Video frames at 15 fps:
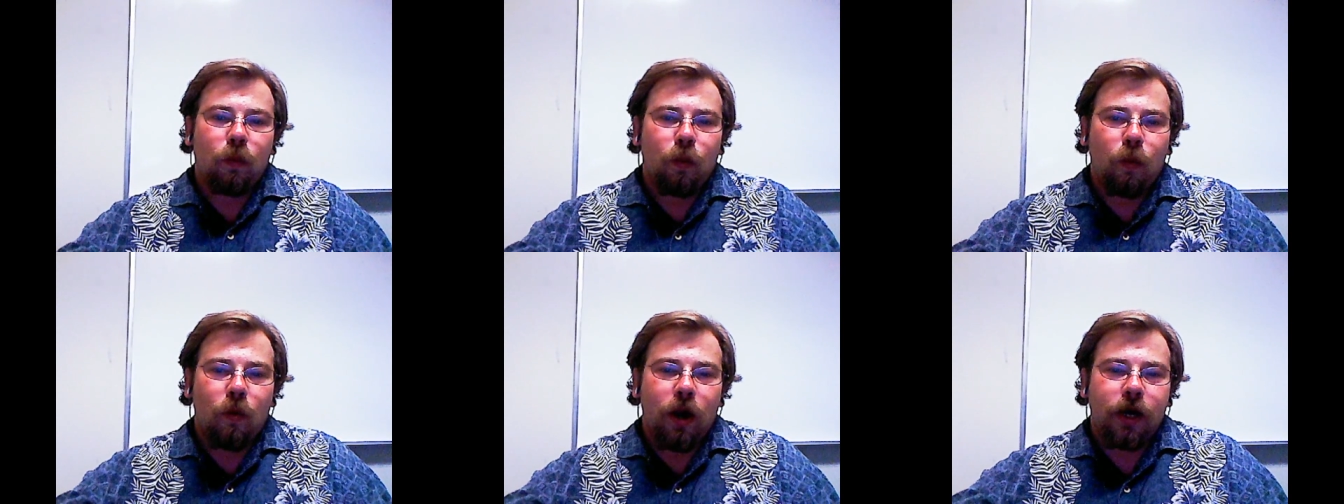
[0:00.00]

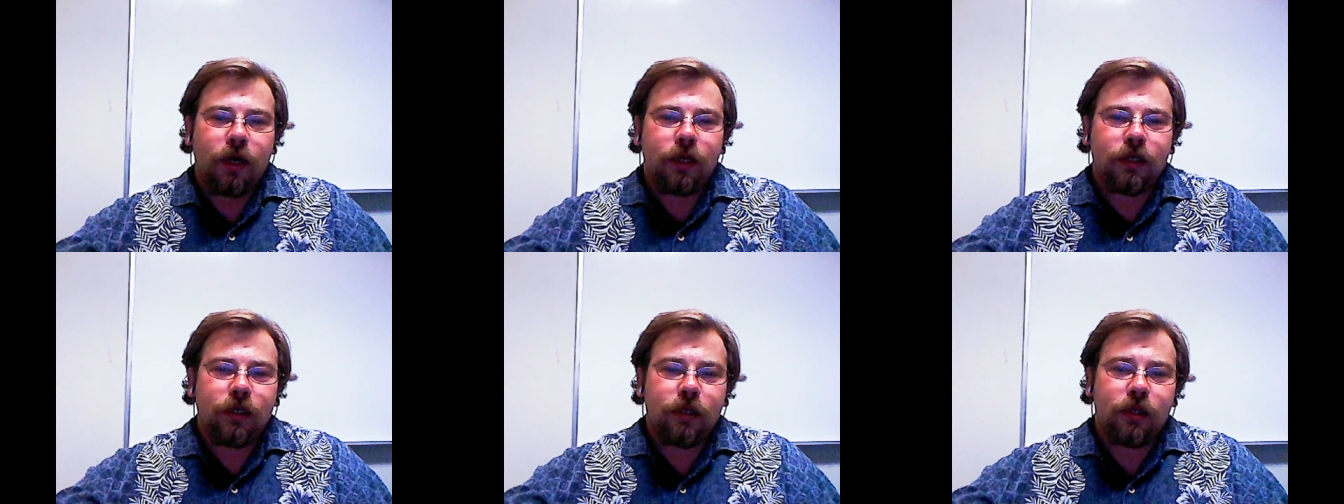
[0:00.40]
why
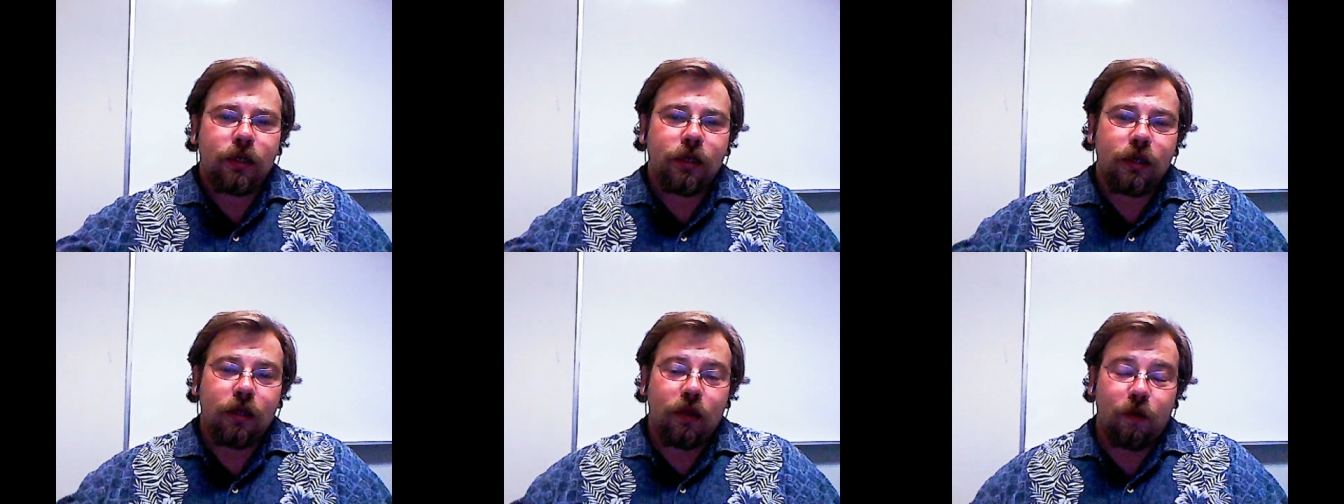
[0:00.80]
does
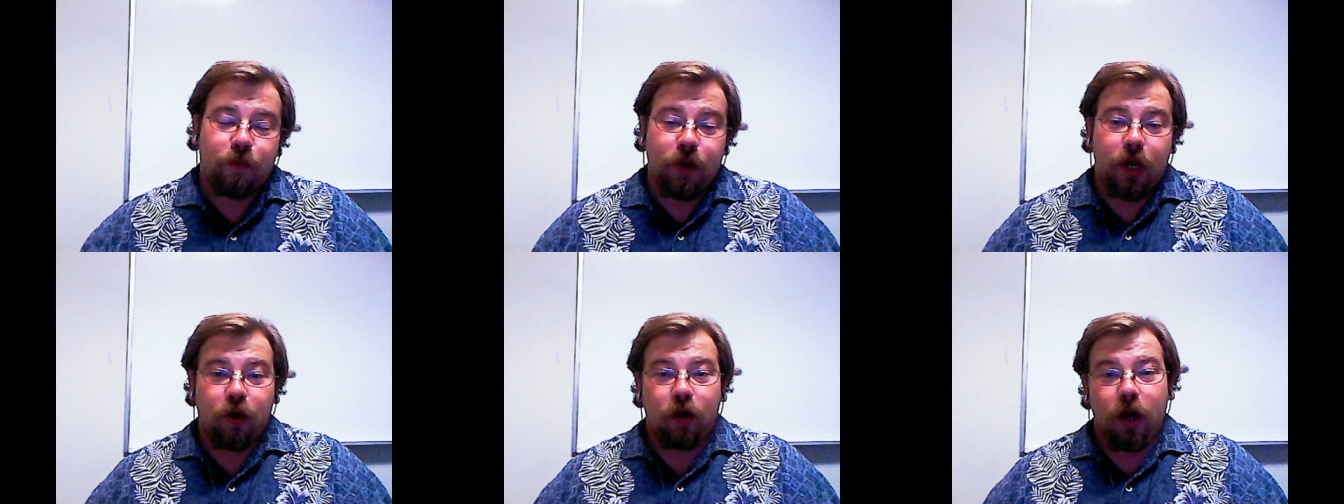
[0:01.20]
the
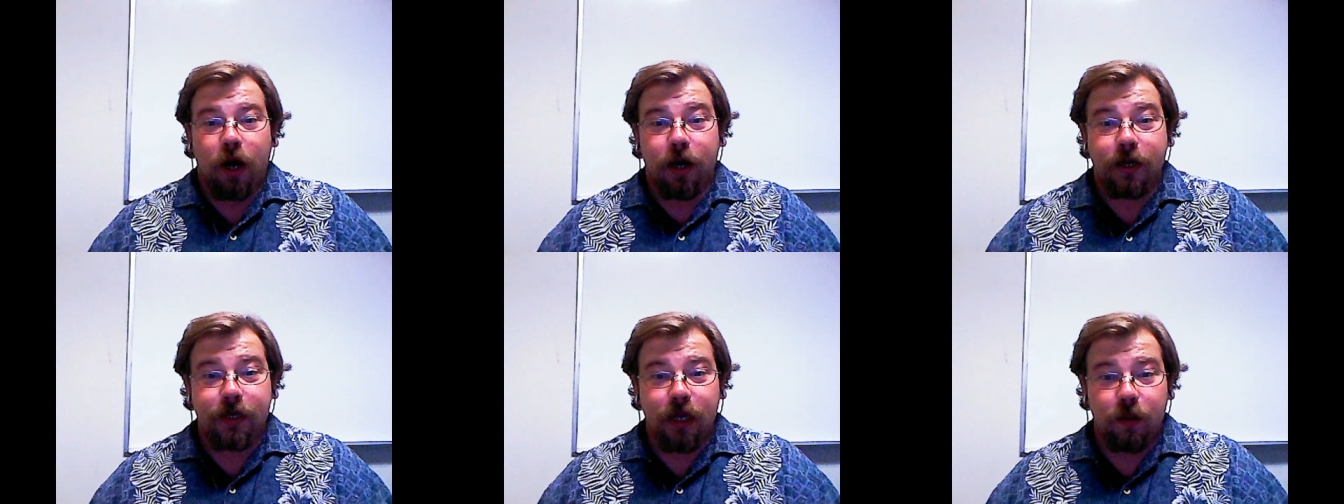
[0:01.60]

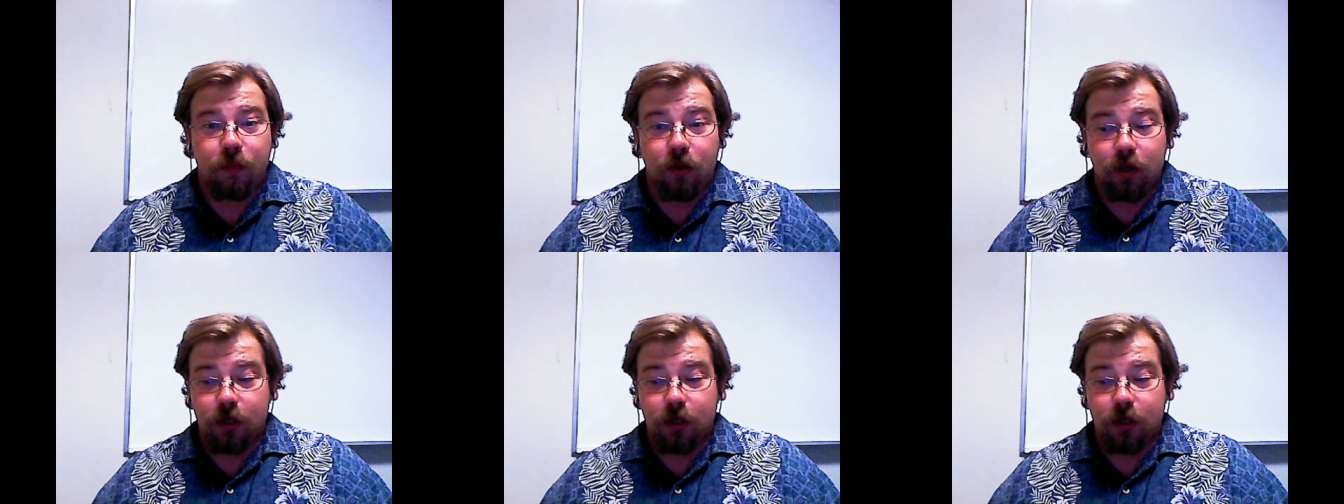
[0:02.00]
periodic table